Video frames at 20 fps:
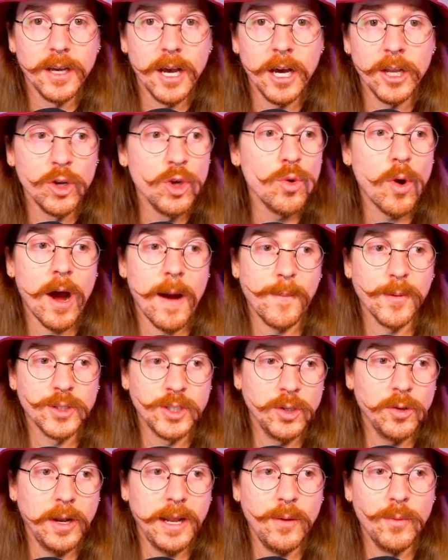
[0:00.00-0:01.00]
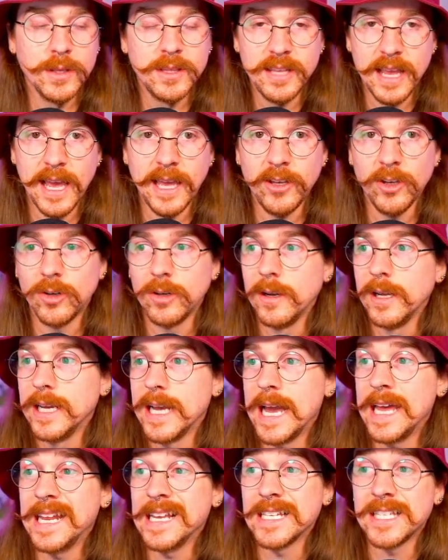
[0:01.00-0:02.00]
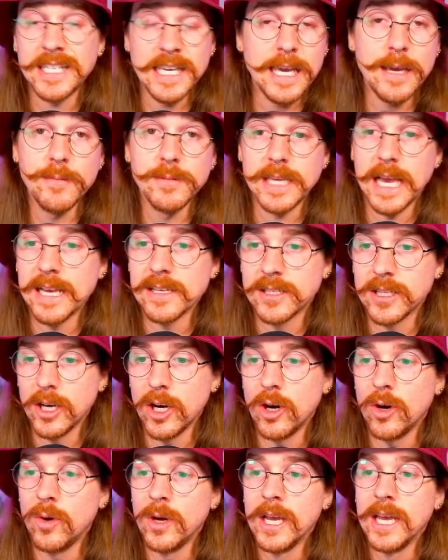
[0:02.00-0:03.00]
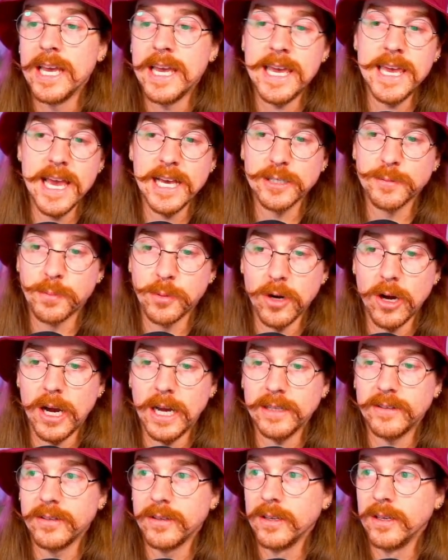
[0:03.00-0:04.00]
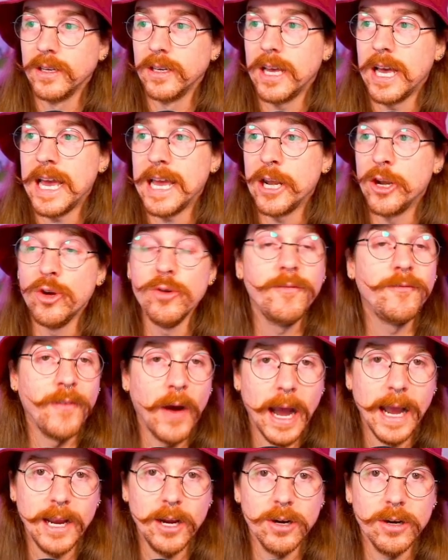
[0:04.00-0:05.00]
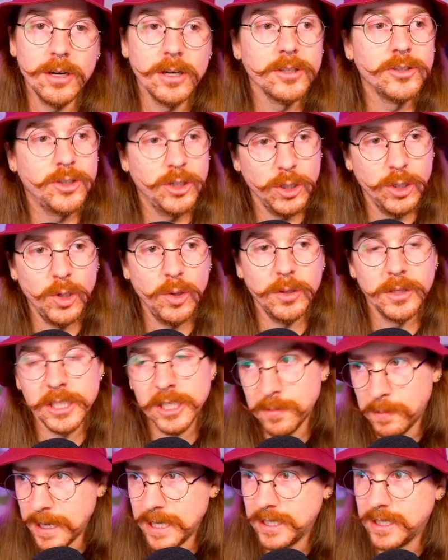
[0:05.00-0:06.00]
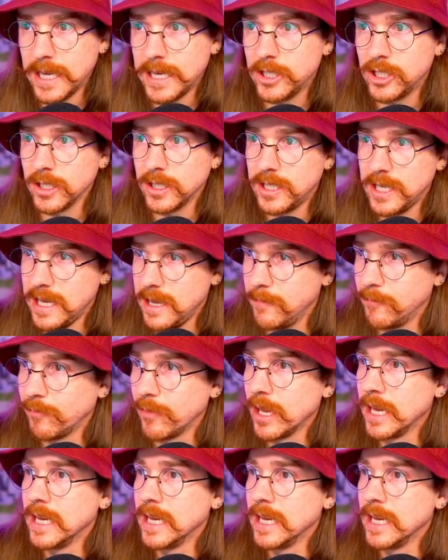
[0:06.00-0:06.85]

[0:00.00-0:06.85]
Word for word: a new opportunity with Daniel. And it seems as though he has brought a new fire to the Space Station team.